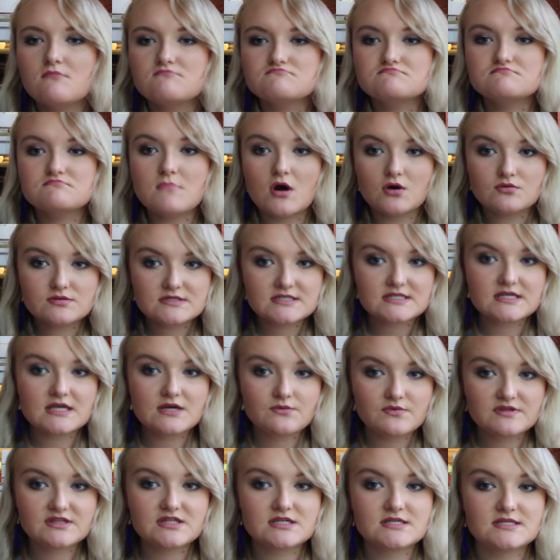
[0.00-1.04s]
mostly
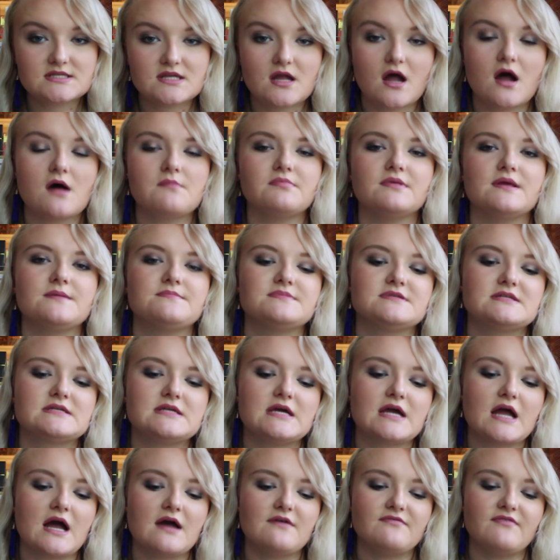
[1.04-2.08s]
with the Snob
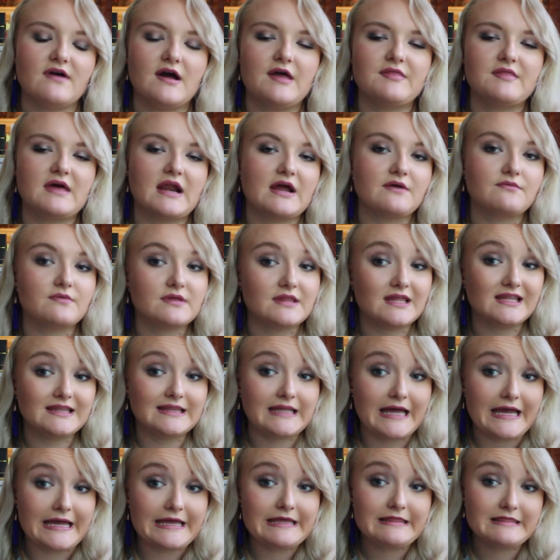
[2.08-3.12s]
lipstick. I find that I really
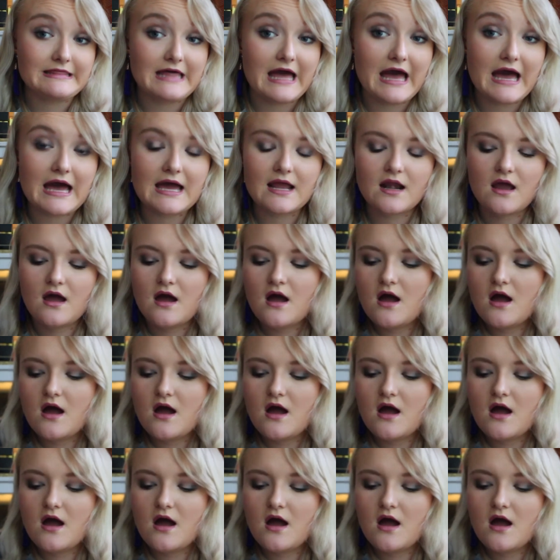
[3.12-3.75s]
like that,